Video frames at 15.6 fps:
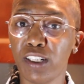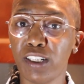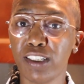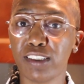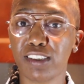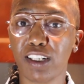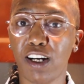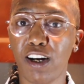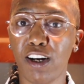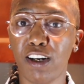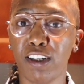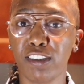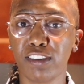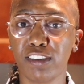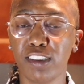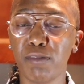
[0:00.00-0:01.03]
was
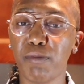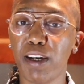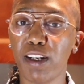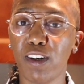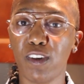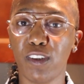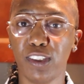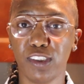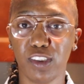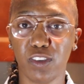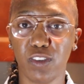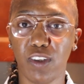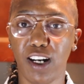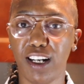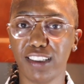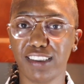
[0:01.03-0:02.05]
our tomato and
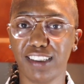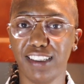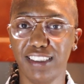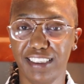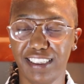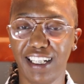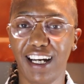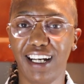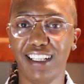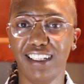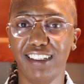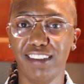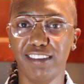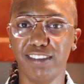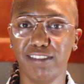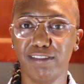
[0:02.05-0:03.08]
squash
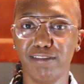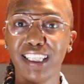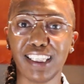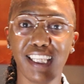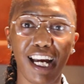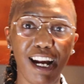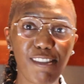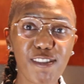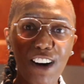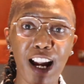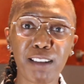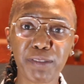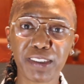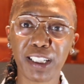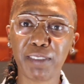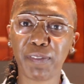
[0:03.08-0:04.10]
salad. And that
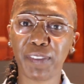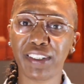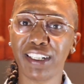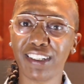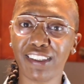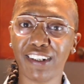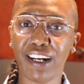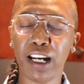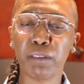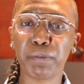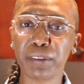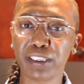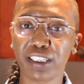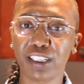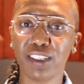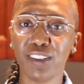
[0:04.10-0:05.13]
wraps up another
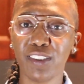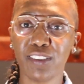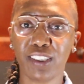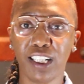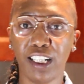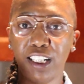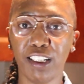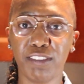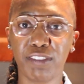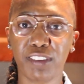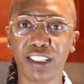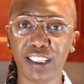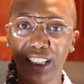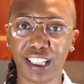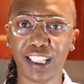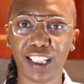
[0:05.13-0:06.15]
episode of
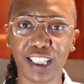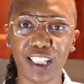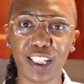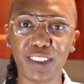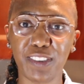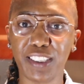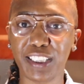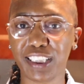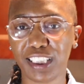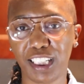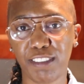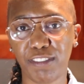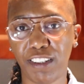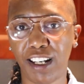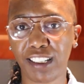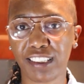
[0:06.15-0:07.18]
Cooking Clean with
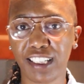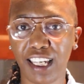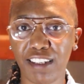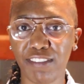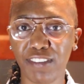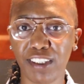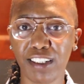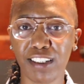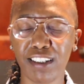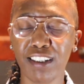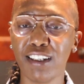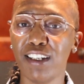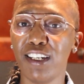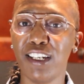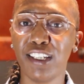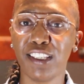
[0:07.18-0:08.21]
Chef
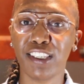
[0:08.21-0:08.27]
Octavia.